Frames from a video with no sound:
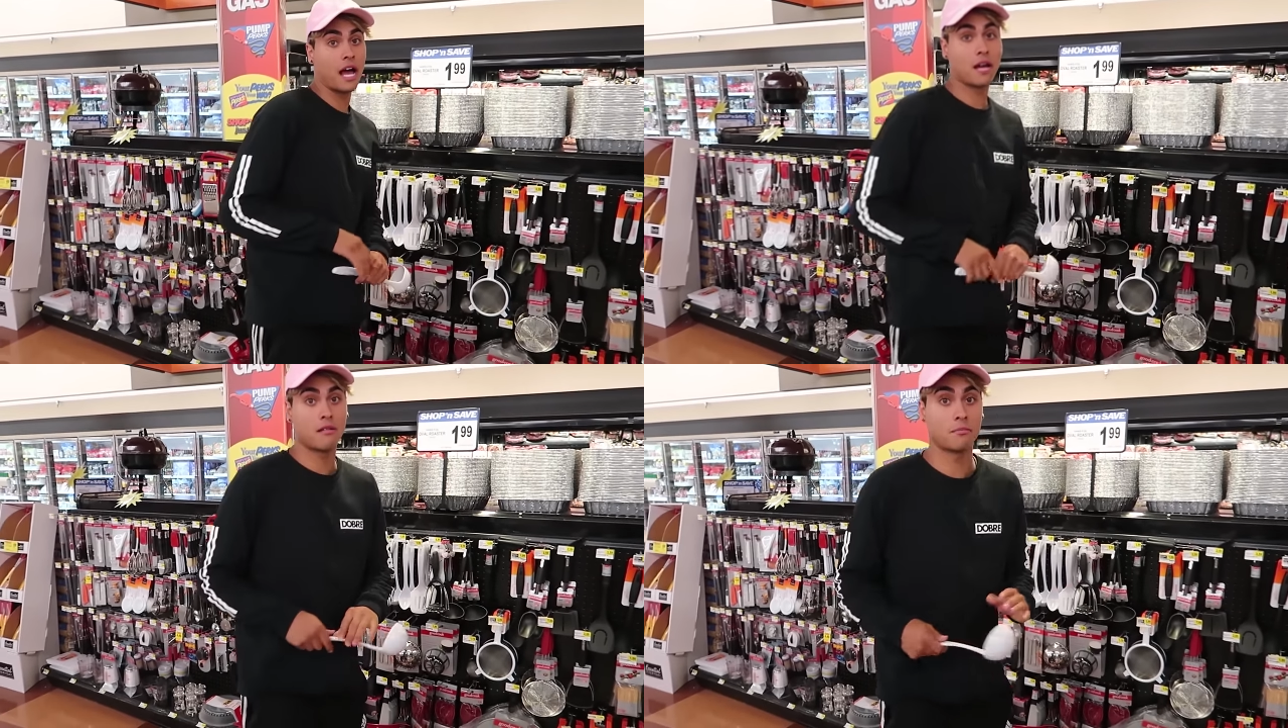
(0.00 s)

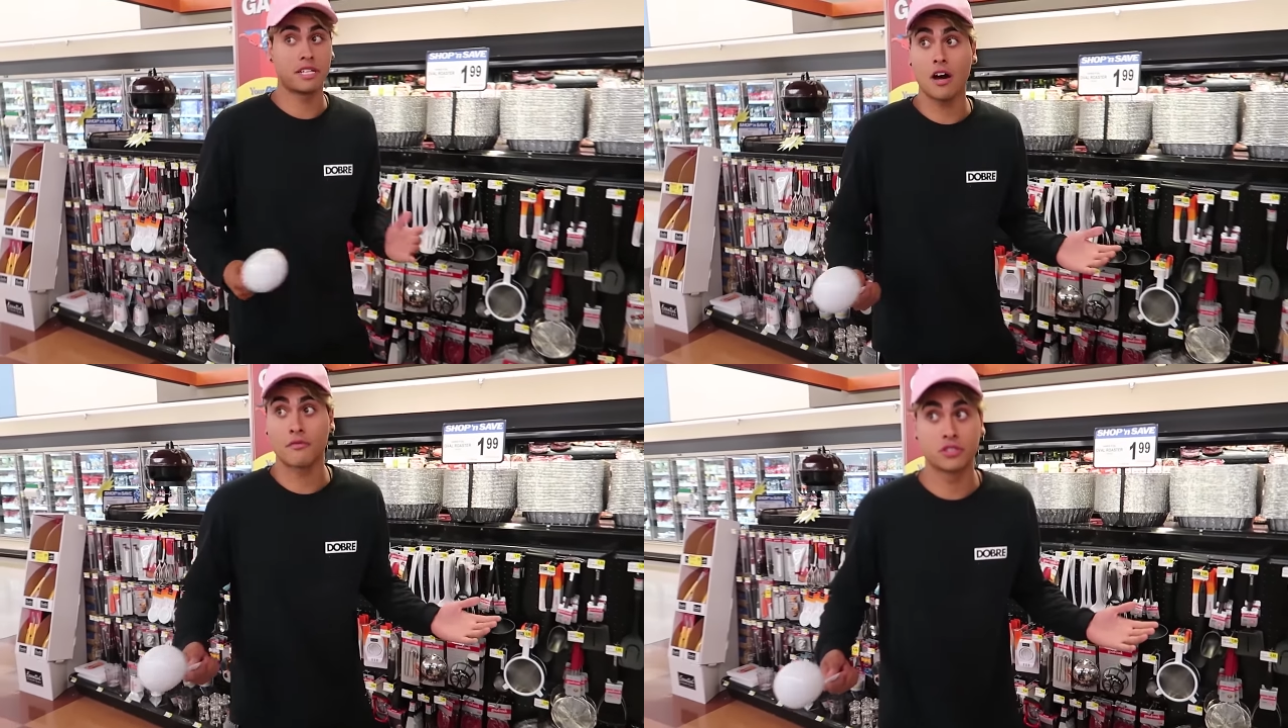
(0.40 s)
I,
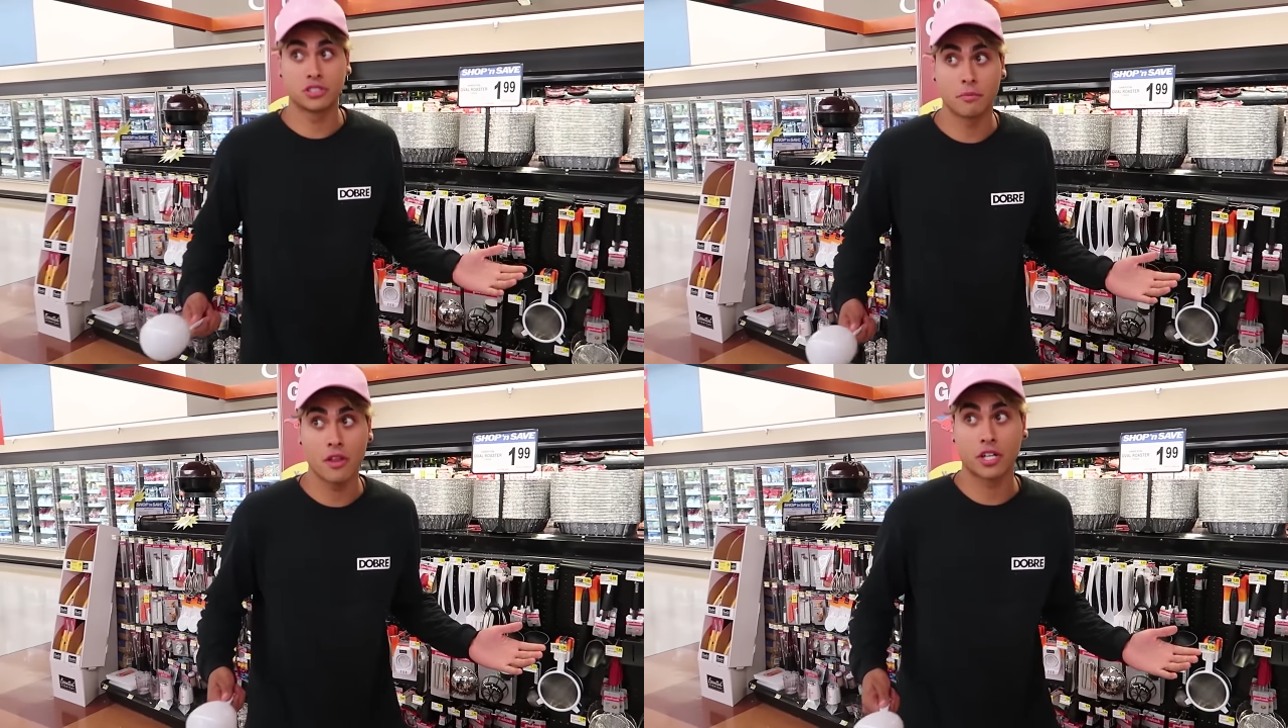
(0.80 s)
I'm down
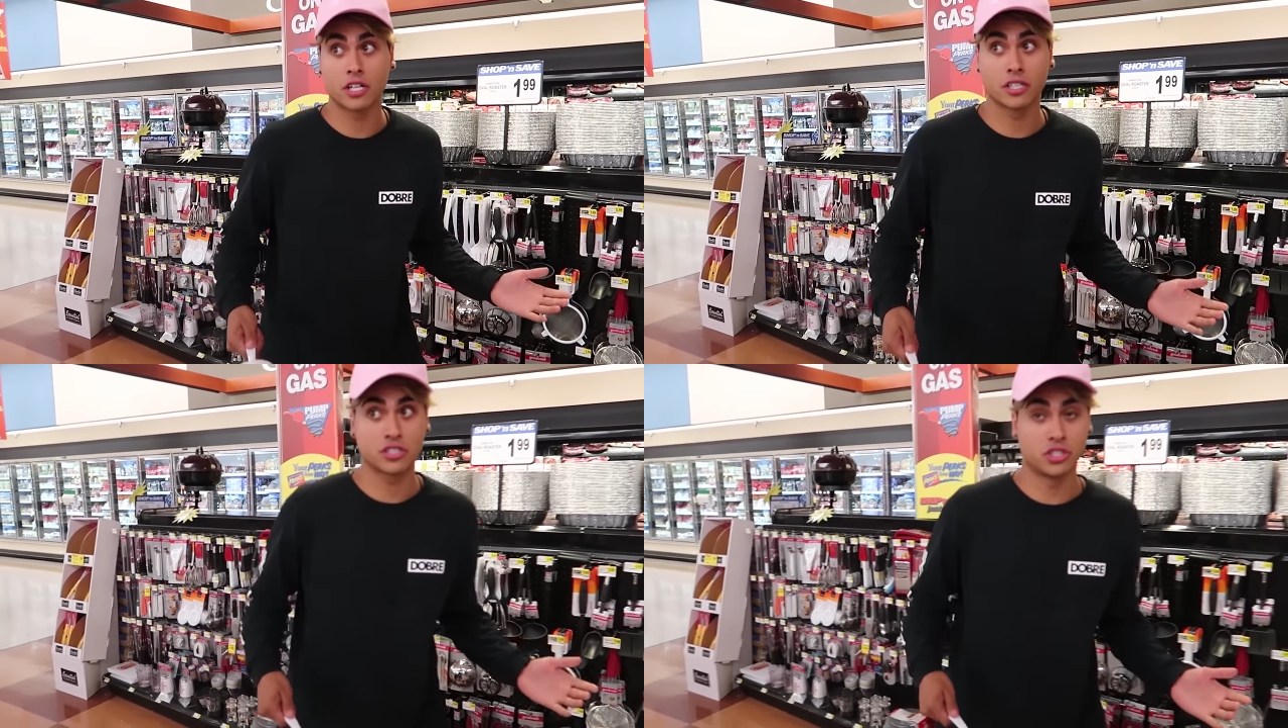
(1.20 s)
for some other
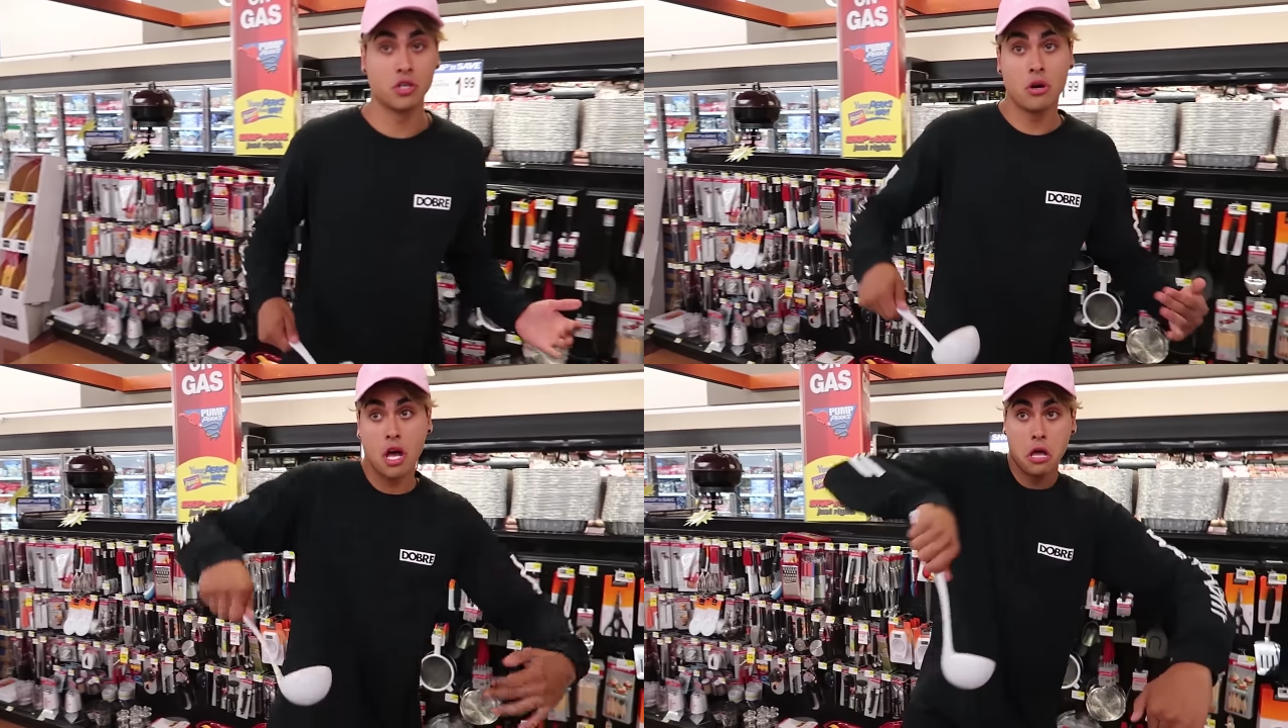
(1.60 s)
cooks
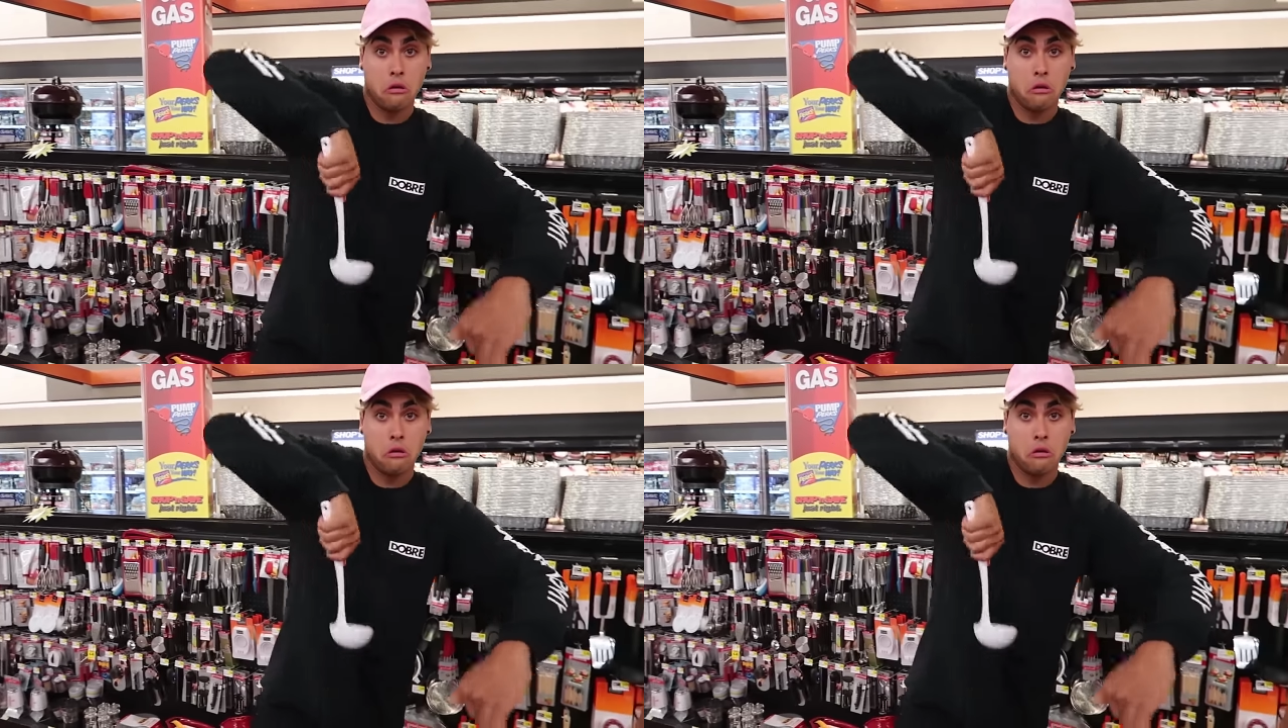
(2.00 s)
too.